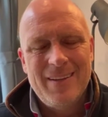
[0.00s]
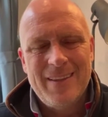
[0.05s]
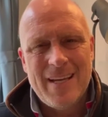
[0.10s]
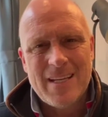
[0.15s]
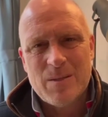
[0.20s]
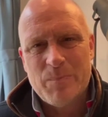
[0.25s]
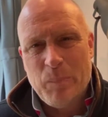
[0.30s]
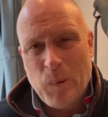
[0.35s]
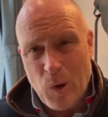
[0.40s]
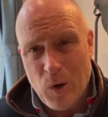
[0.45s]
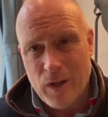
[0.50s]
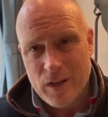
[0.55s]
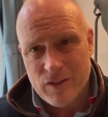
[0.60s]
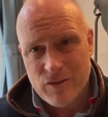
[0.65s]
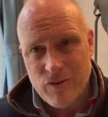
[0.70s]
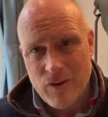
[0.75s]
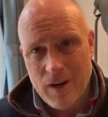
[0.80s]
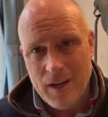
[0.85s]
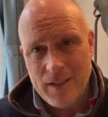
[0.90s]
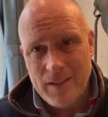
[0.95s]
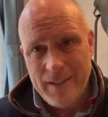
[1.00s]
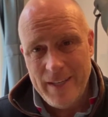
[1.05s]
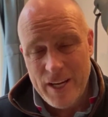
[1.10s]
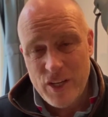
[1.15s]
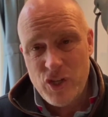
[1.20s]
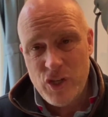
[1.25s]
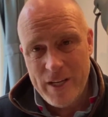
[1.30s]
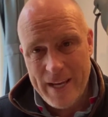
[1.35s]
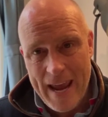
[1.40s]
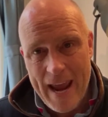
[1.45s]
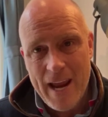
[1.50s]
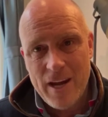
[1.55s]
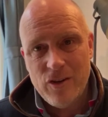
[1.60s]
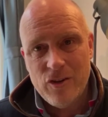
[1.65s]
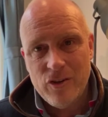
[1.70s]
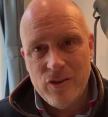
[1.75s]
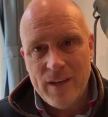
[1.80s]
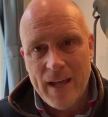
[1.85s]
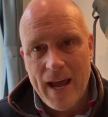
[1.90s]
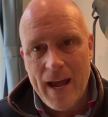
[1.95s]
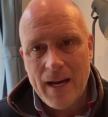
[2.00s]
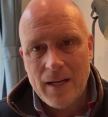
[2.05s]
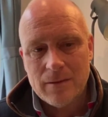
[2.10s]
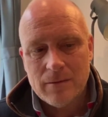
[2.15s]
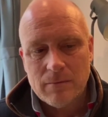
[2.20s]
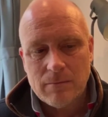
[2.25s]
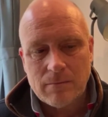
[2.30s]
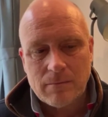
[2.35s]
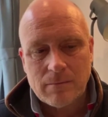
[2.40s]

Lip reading: That's bollocks, right? Yes, you can do that.